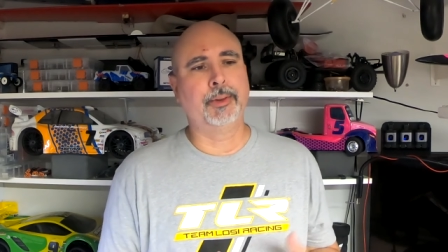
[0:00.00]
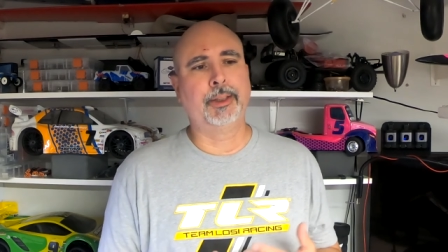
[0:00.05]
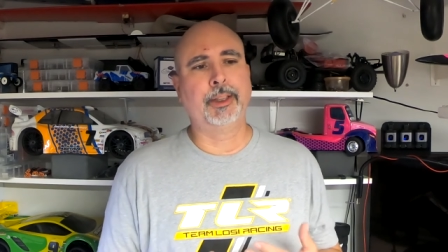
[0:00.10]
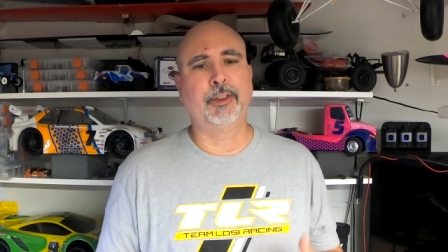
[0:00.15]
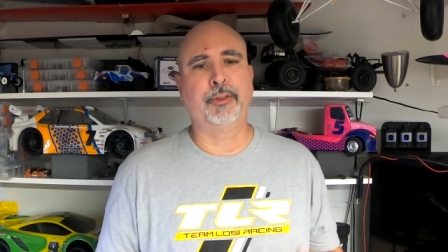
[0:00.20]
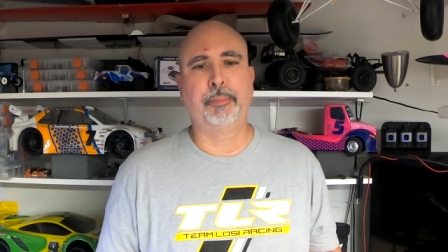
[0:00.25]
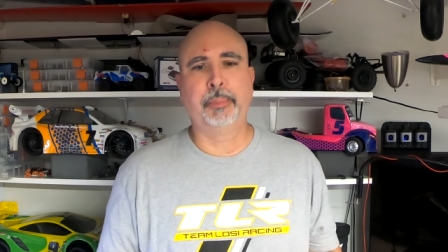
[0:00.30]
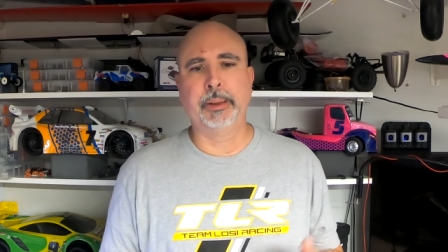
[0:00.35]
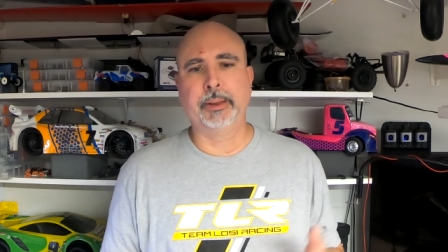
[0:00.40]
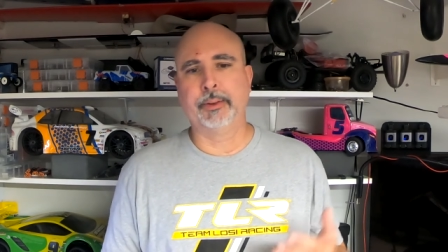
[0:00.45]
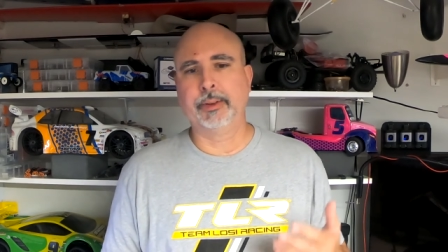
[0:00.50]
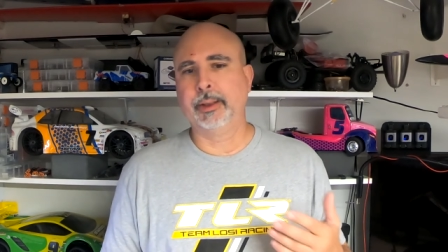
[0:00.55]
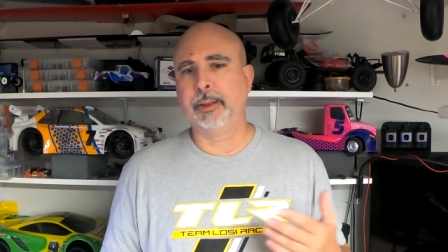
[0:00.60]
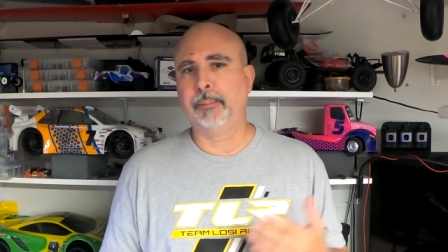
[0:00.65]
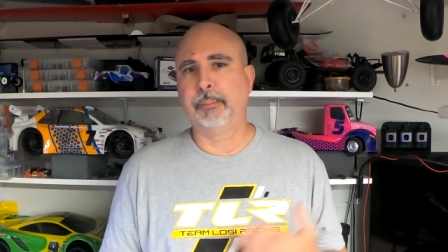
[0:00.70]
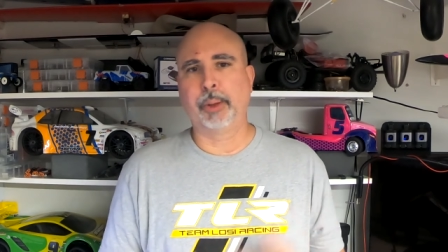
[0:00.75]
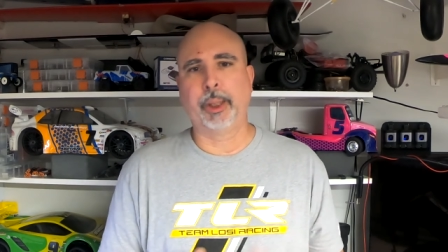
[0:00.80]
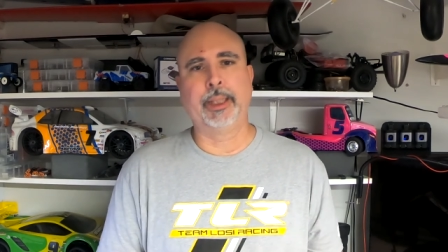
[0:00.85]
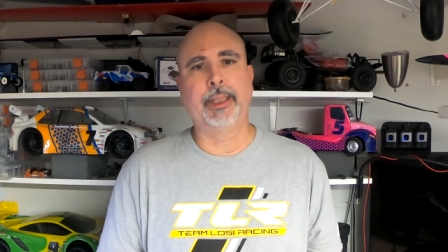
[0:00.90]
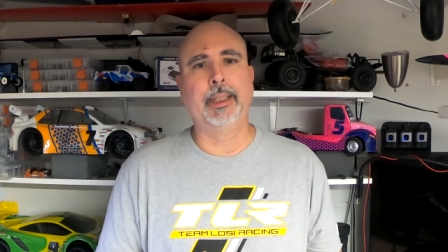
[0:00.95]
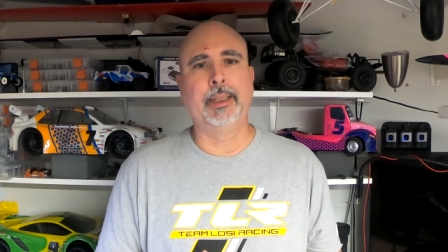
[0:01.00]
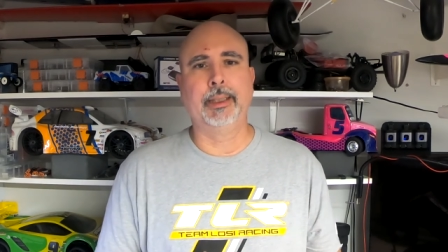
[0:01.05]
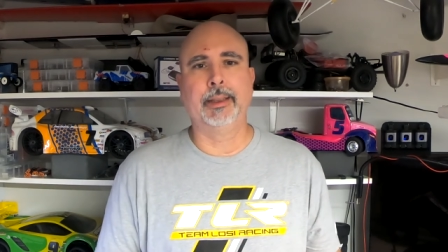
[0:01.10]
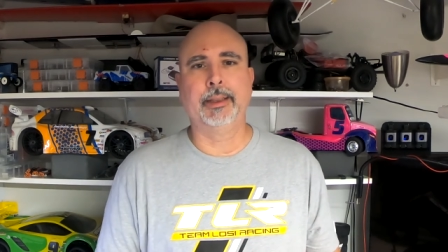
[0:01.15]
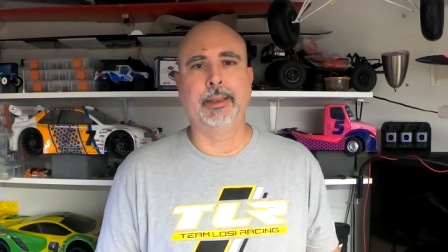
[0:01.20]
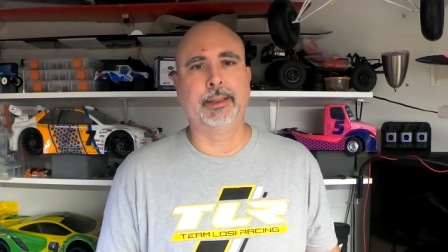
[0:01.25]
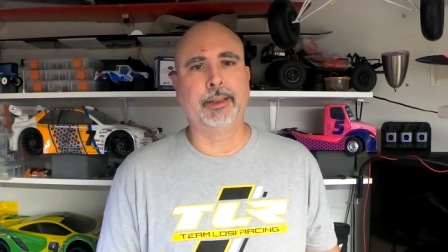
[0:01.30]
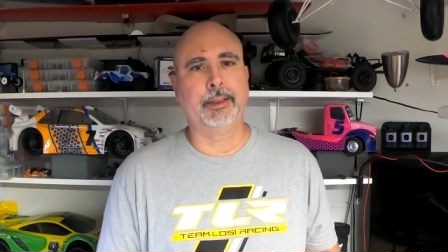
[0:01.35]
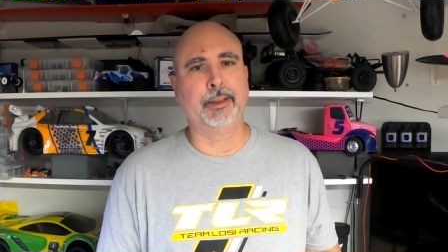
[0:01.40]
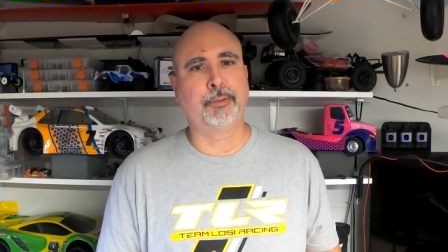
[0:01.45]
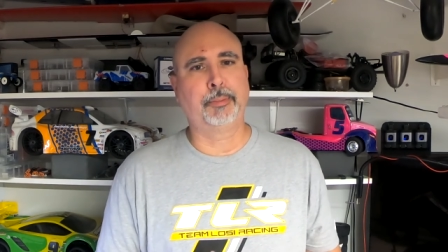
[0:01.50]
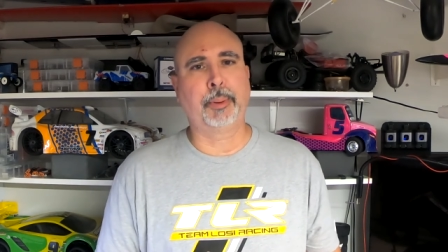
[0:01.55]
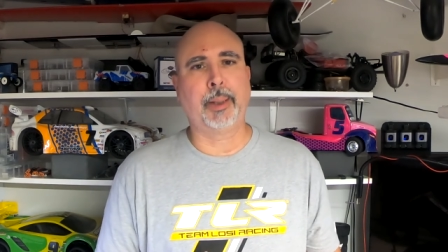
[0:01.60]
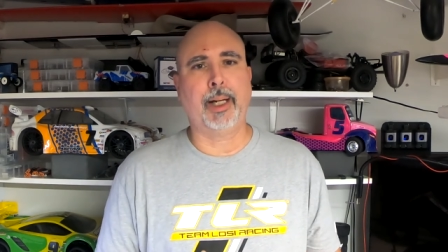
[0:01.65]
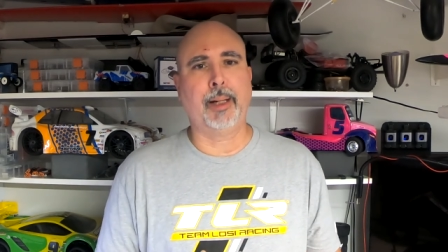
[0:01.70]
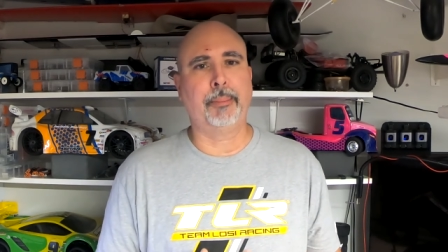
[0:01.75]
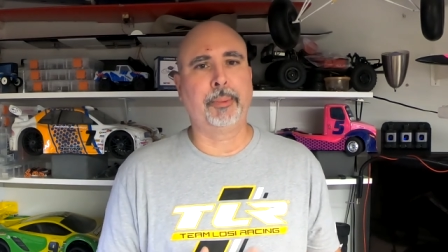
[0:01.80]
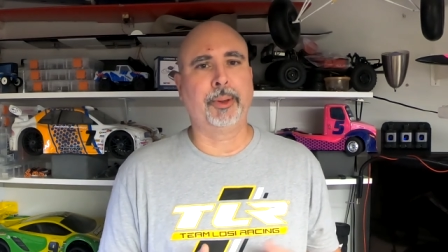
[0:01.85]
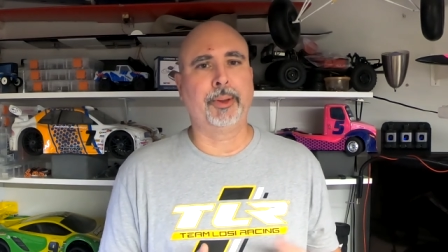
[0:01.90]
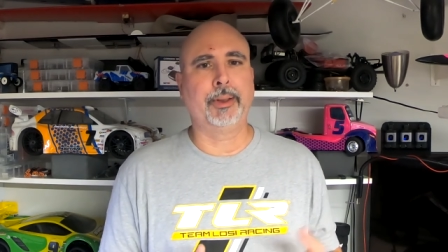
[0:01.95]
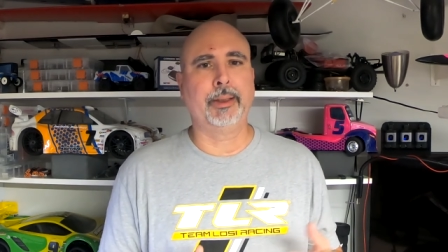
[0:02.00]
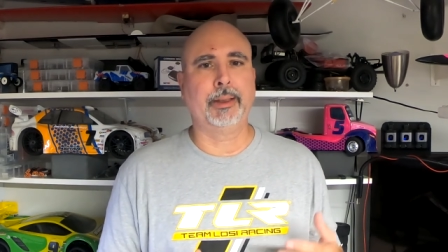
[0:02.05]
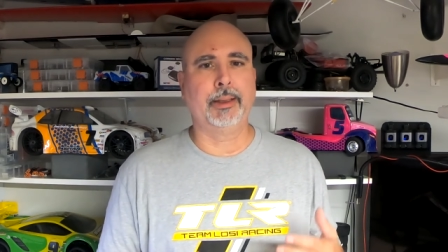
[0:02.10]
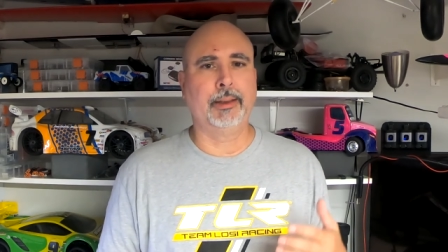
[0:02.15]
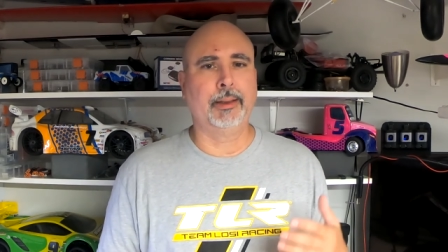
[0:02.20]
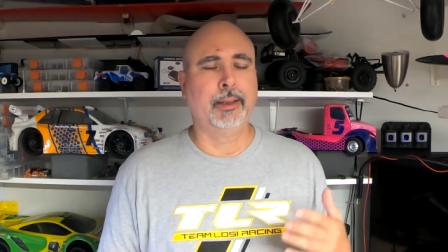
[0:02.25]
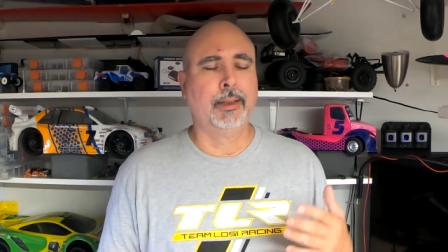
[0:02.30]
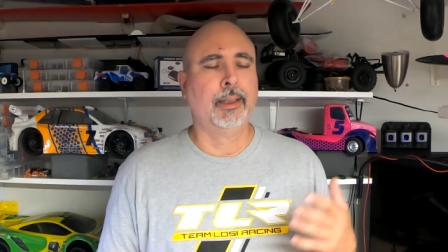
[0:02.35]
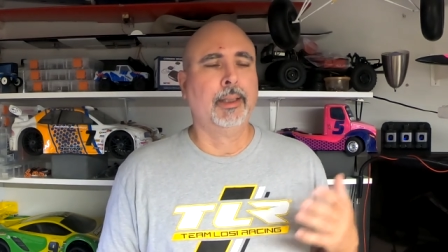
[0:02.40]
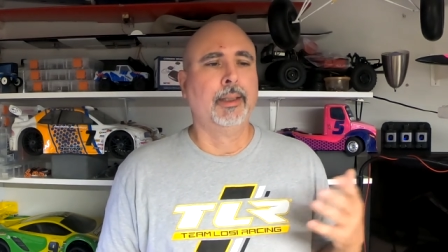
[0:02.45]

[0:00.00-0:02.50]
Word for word: diff building, breaking in the diff properly,